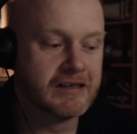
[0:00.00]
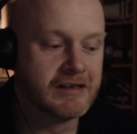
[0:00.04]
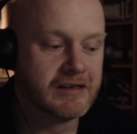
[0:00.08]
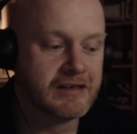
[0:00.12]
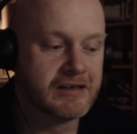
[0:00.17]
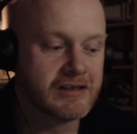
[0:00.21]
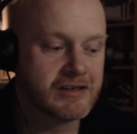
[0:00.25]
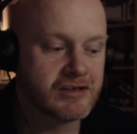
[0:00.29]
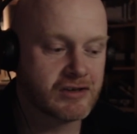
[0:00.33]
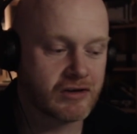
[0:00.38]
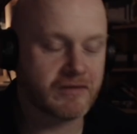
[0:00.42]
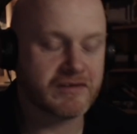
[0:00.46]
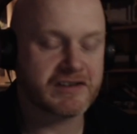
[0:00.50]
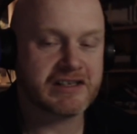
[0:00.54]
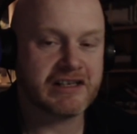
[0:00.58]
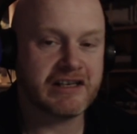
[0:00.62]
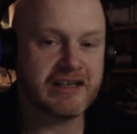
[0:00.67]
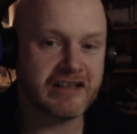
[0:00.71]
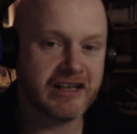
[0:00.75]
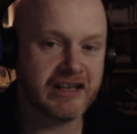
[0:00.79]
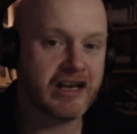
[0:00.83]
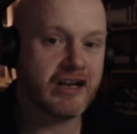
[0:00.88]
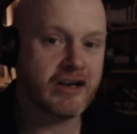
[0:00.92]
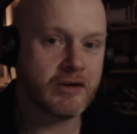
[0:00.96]
So obviously
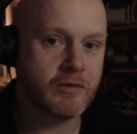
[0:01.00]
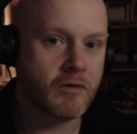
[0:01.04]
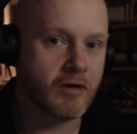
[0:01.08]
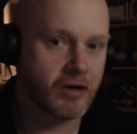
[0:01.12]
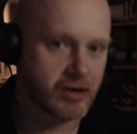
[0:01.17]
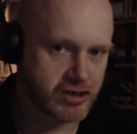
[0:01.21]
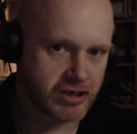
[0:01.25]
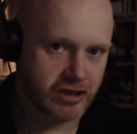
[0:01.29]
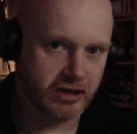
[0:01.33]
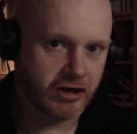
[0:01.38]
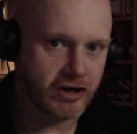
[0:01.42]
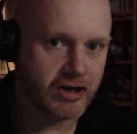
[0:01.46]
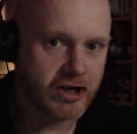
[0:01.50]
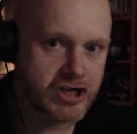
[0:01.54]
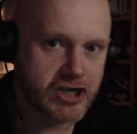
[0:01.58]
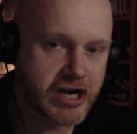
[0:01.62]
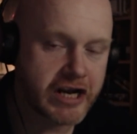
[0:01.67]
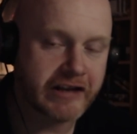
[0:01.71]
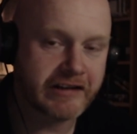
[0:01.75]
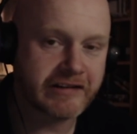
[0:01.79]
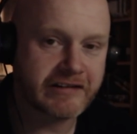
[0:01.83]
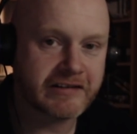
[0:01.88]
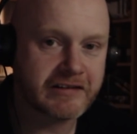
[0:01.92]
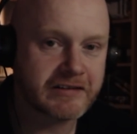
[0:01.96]
they're gonna watch a lot of
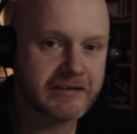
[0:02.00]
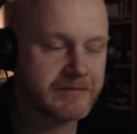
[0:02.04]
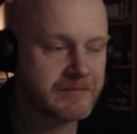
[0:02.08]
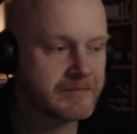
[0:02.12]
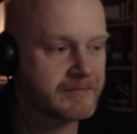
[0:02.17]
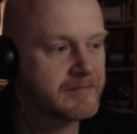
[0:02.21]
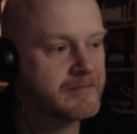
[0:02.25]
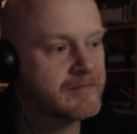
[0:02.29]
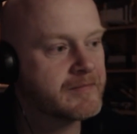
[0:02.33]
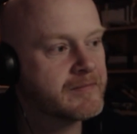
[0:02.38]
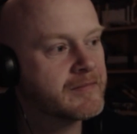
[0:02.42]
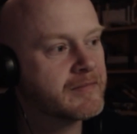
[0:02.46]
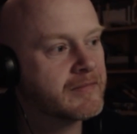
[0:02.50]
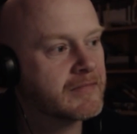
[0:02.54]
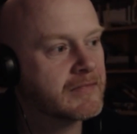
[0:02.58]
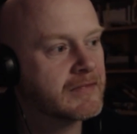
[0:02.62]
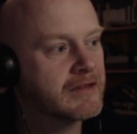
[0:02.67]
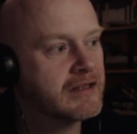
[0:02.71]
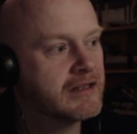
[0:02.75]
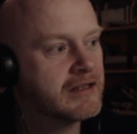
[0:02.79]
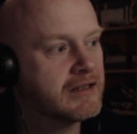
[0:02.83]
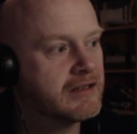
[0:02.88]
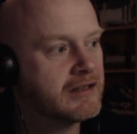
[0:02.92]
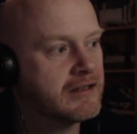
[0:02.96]
shit,
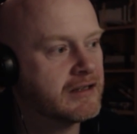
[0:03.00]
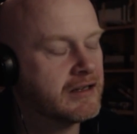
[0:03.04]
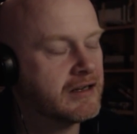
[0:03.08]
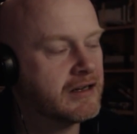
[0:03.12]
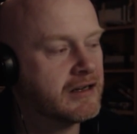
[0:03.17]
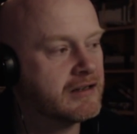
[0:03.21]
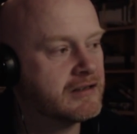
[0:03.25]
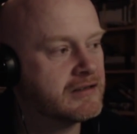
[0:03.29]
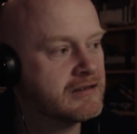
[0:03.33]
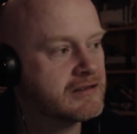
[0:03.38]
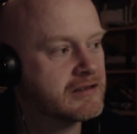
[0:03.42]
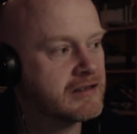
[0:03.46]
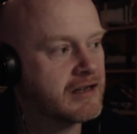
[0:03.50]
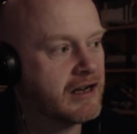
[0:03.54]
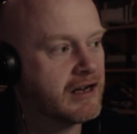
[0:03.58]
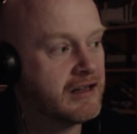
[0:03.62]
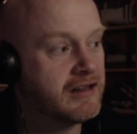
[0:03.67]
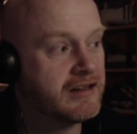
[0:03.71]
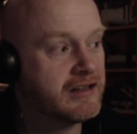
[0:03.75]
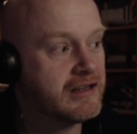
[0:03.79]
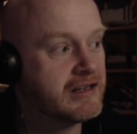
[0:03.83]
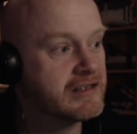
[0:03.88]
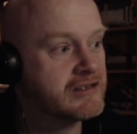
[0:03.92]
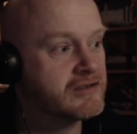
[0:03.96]
and I
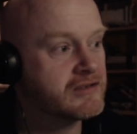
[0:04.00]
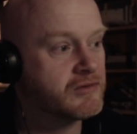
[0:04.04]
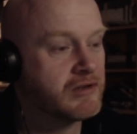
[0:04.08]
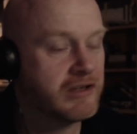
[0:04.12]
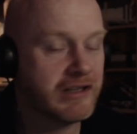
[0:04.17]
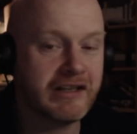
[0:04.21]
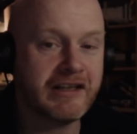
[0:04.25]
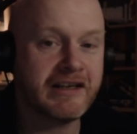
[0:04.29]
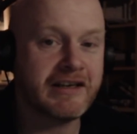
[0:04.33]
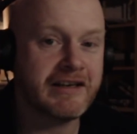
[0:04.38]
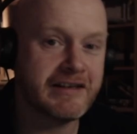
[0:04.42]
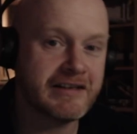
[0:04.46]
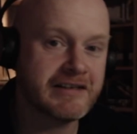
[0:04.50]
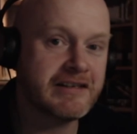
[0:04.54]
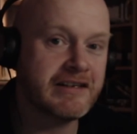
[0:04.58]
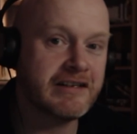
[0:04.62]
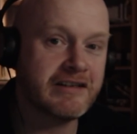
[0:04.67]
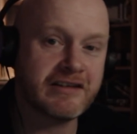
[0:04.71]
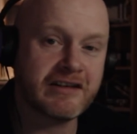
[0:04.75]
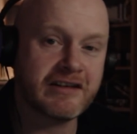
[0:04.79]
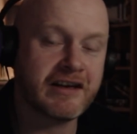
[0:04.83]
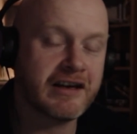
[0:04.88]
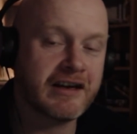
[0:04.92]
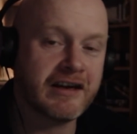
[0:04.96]
think it's really easy
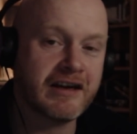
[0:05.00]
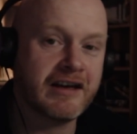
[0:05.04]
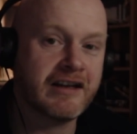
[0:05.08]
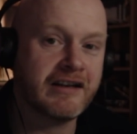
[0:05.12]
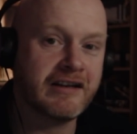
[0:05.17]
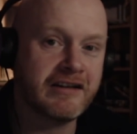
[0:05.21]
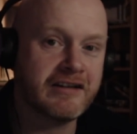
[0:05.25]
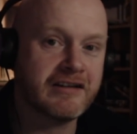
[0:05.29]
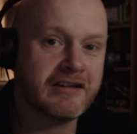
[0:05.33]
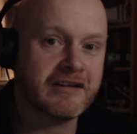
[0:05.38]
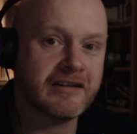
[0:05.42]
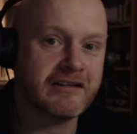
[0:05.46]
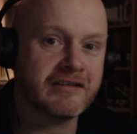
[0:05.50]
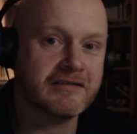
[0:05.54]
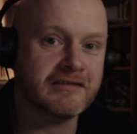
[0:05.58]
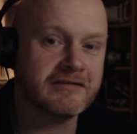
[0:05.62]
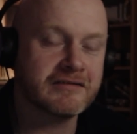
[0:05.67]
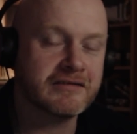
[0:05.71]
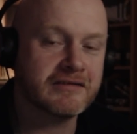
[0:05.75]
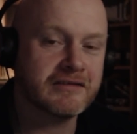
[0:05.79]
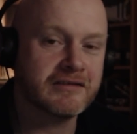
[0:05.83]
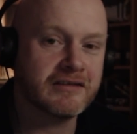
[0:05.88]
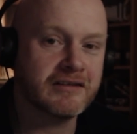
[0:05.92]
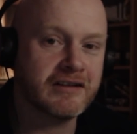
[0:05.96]
to get anything,
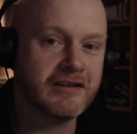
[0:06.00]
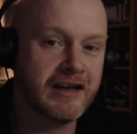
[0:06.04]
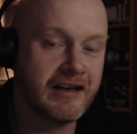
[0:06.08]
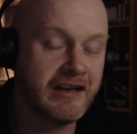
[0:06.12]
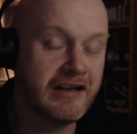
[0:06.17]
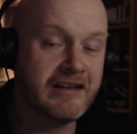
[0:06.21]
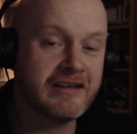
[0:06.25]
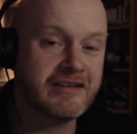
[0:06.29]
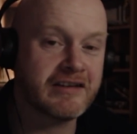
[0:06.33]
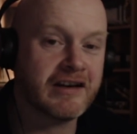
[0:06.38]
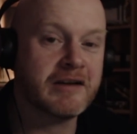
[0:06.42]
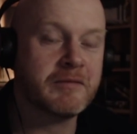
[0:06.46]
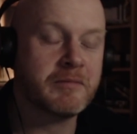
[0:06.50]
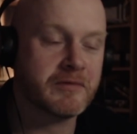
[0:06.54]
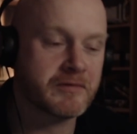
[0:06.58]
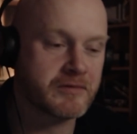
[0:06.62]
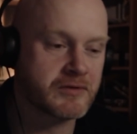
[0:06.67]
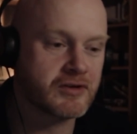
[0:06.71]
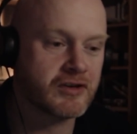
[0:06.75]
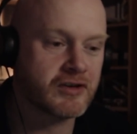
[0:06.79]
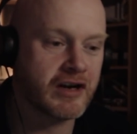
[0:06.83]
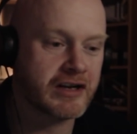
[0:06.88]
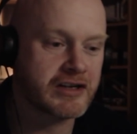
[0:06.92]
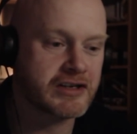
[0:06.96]
any type of
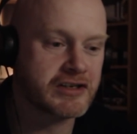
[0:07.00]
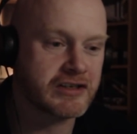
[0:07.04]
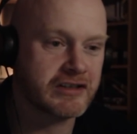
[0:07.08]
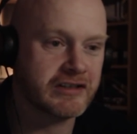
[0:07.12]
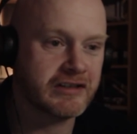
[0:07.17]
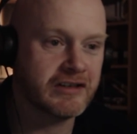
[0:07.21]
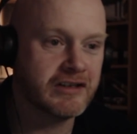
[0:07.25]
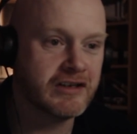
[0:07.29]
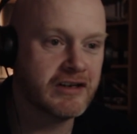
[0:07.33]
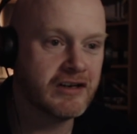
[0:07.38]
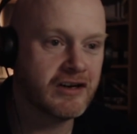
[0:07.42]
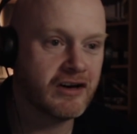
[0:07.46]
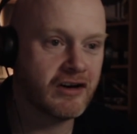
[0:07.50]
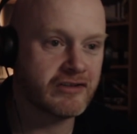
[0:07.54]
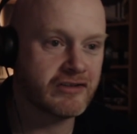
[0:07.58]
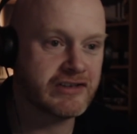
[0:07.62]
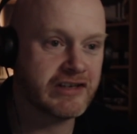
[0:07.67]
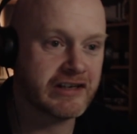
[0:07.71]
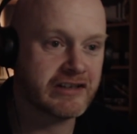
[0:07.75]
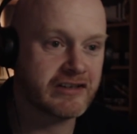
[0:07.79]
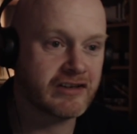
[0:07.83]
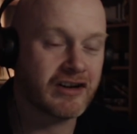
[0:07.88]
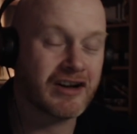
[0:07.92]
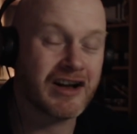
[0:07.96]
traction on
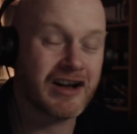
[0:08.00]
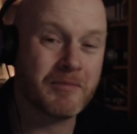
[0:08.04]
TikTok.